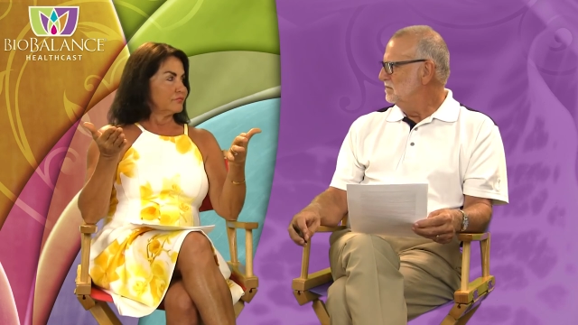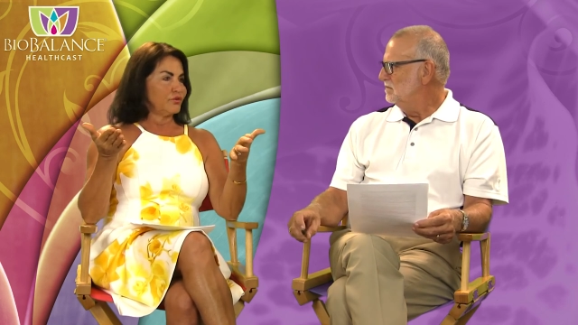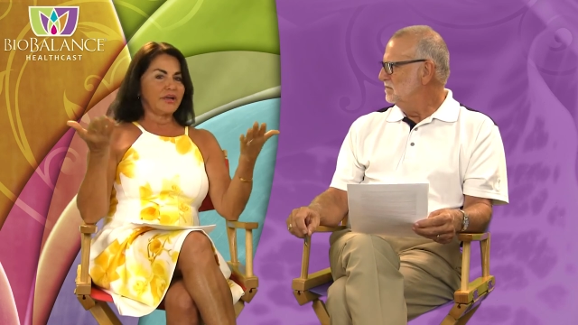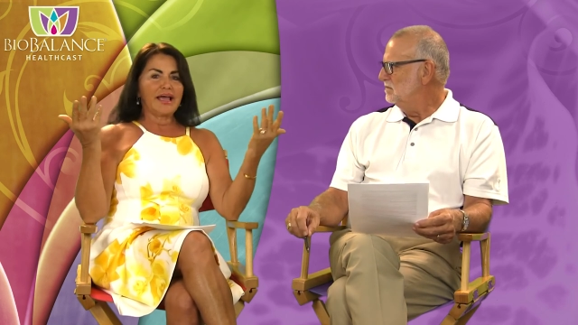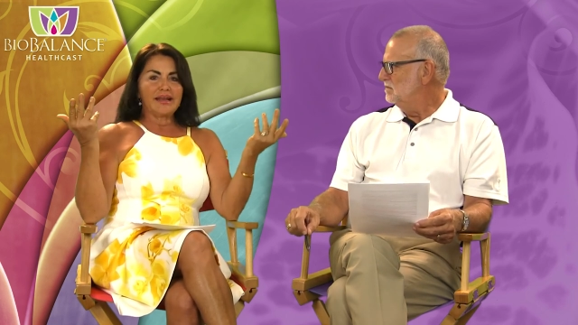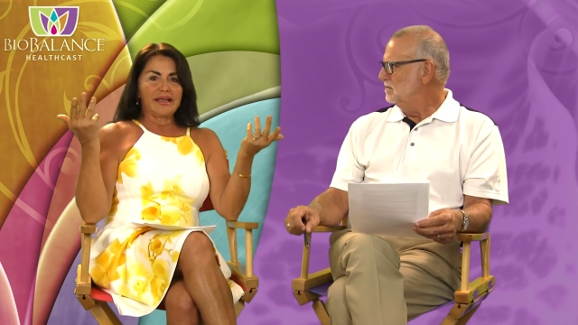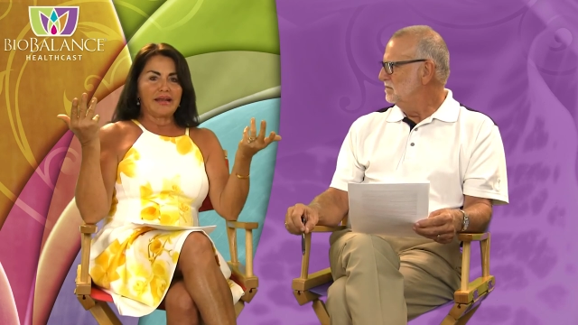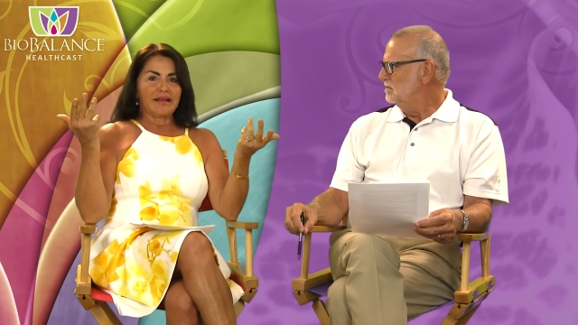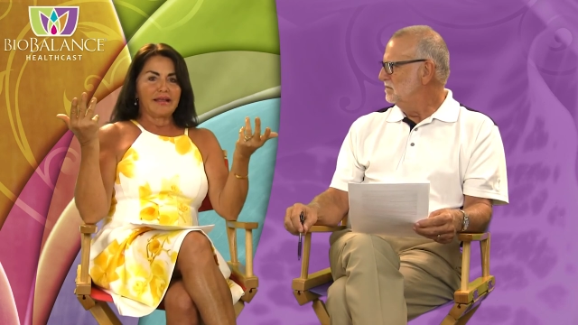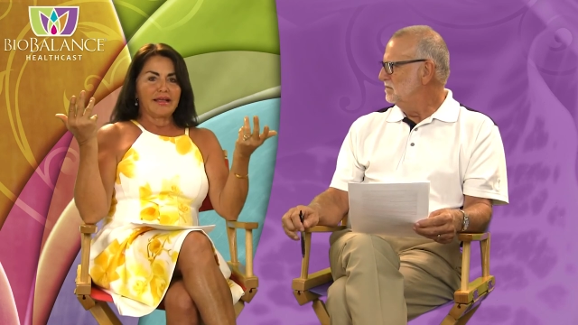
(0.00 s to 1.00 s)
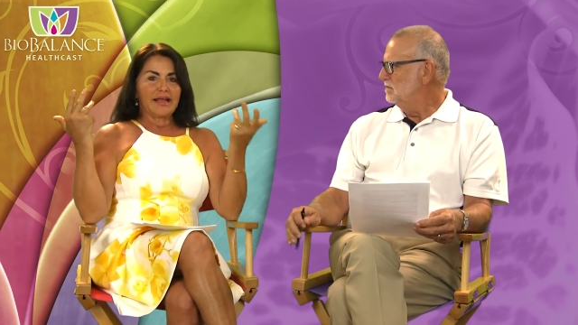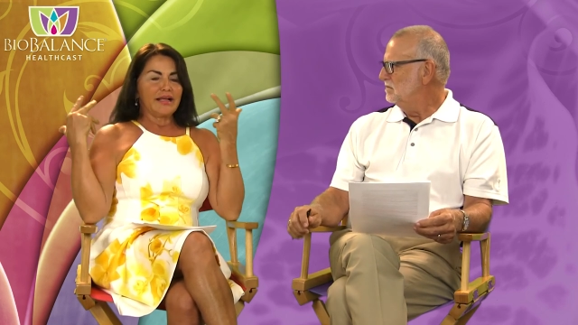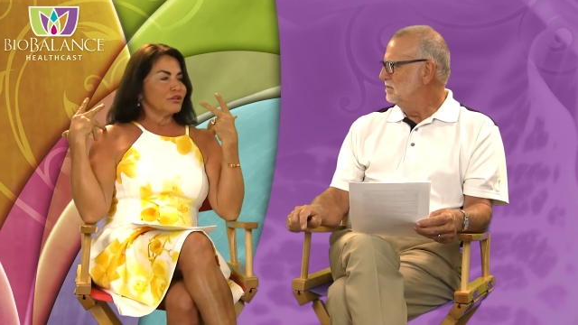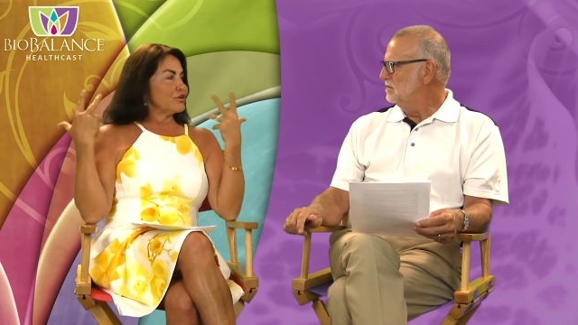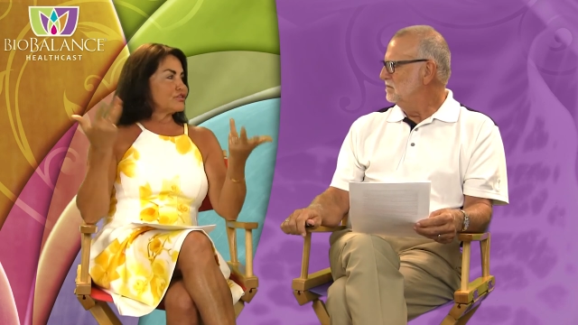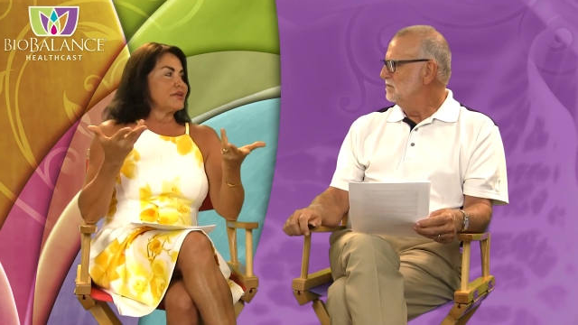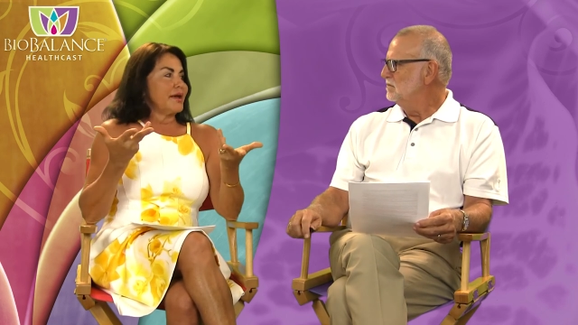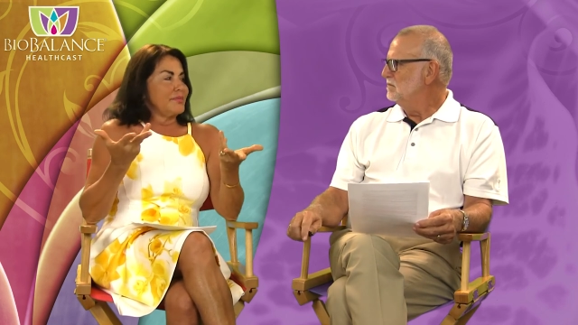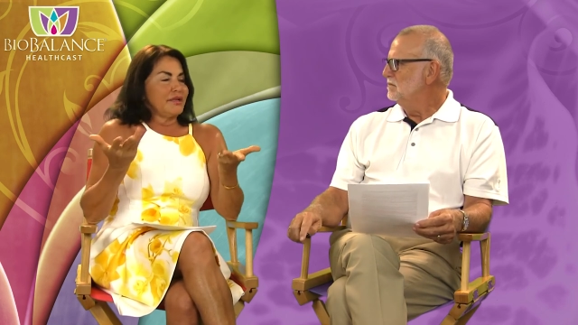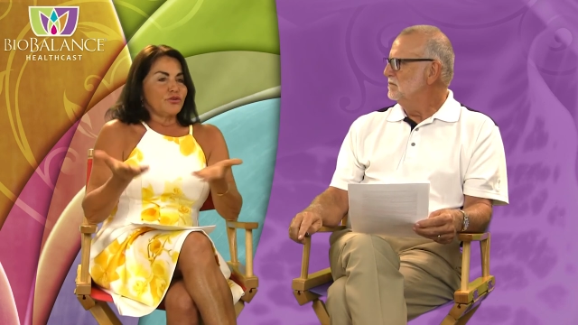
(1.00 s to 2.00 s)
Speaker 1: forget it. It looks,
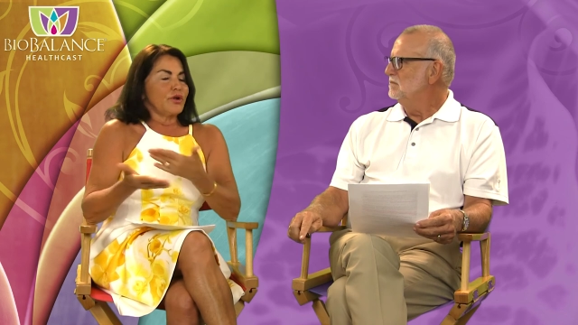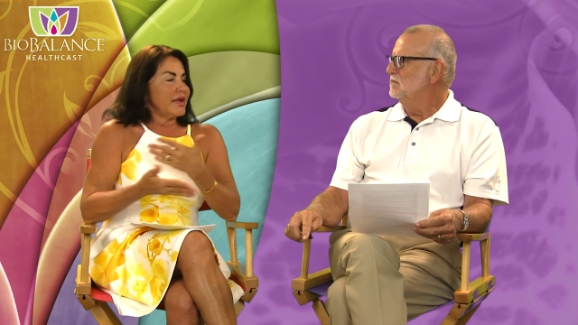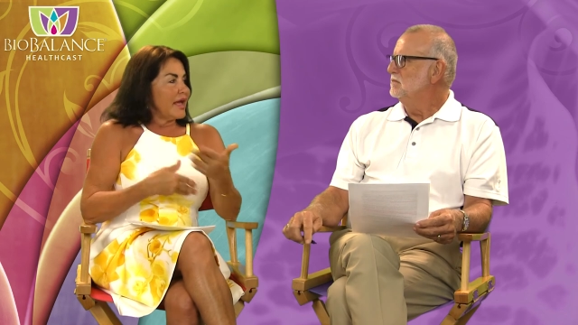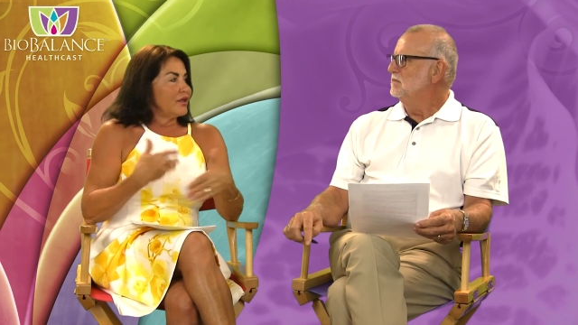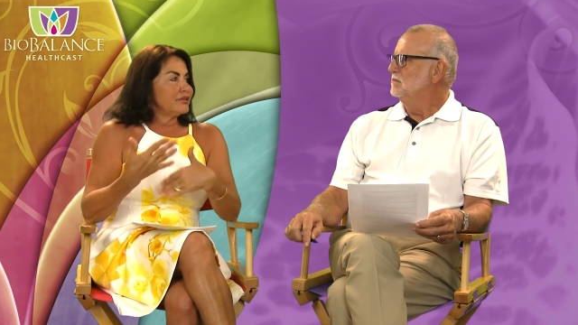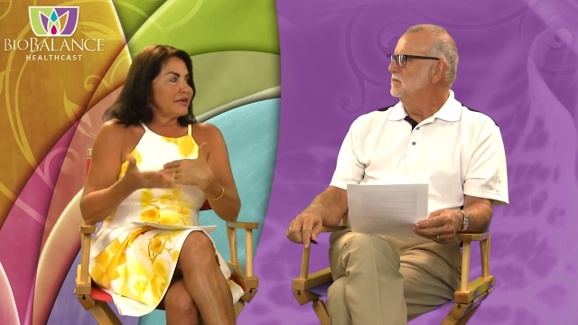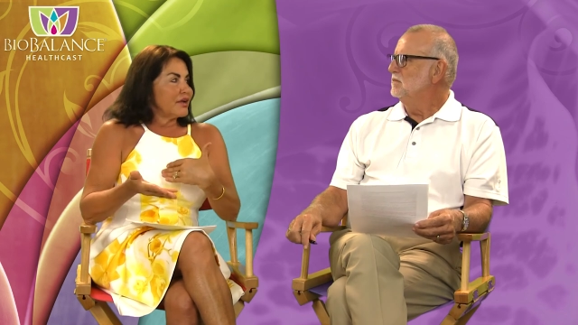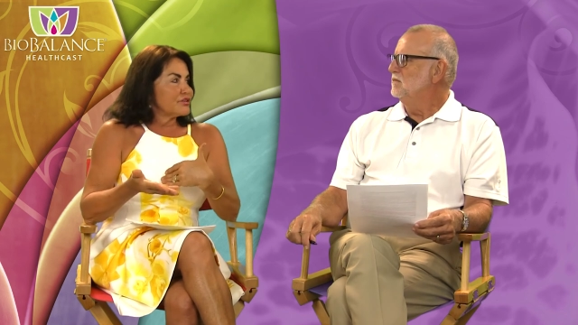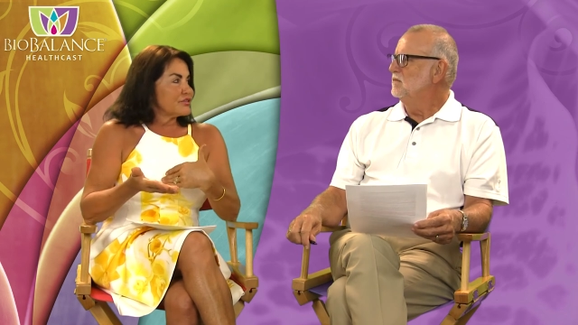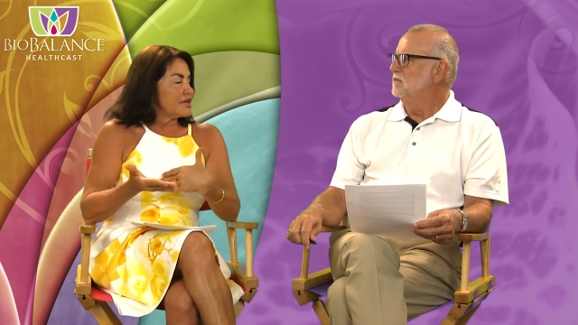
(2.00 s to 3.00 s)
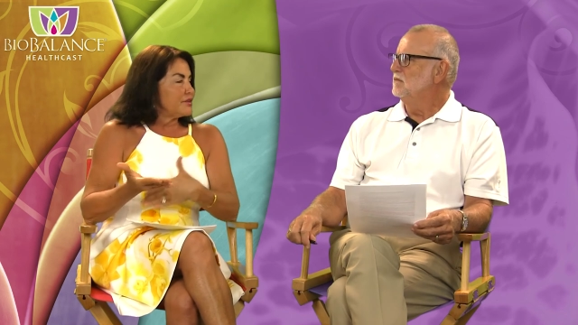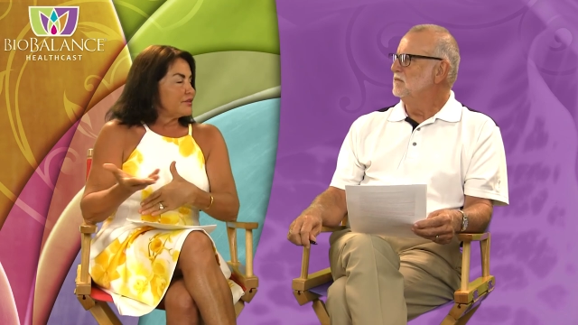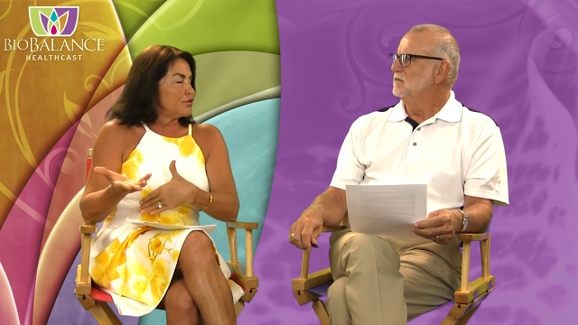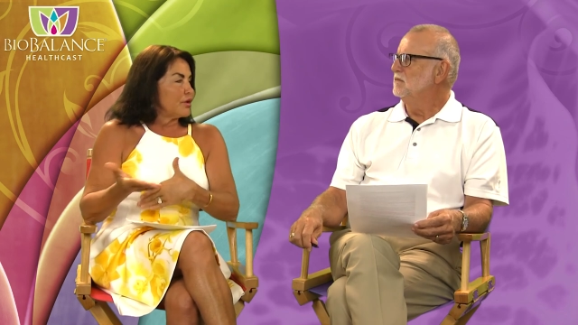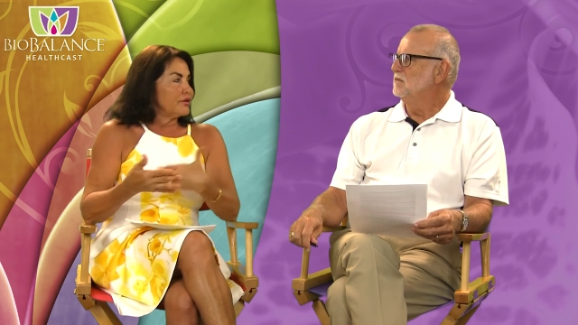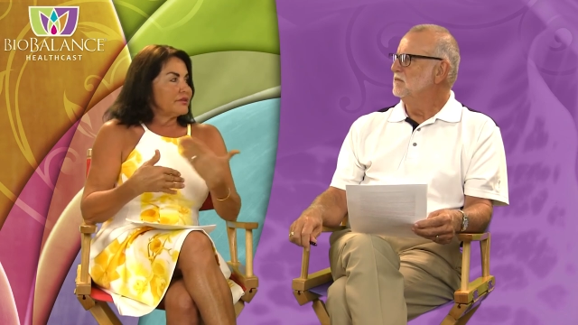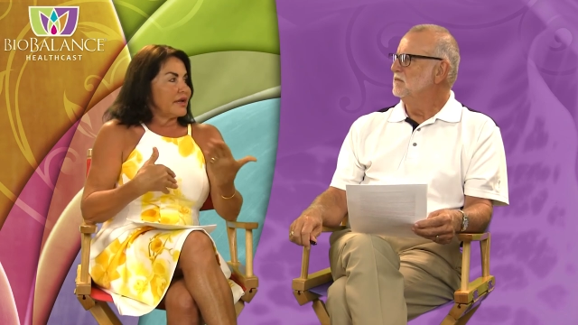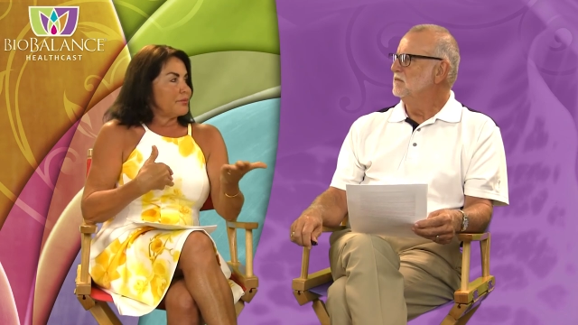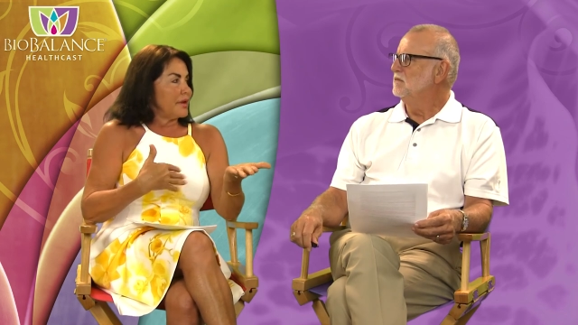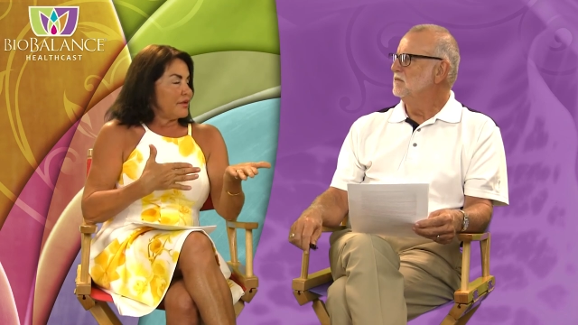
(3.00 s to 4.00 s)
I mean, your L D Ls, your L D
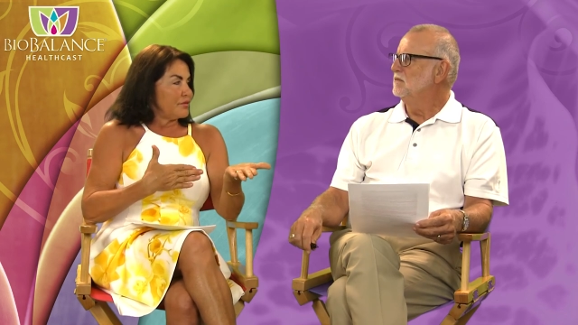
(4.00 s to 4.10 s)
L may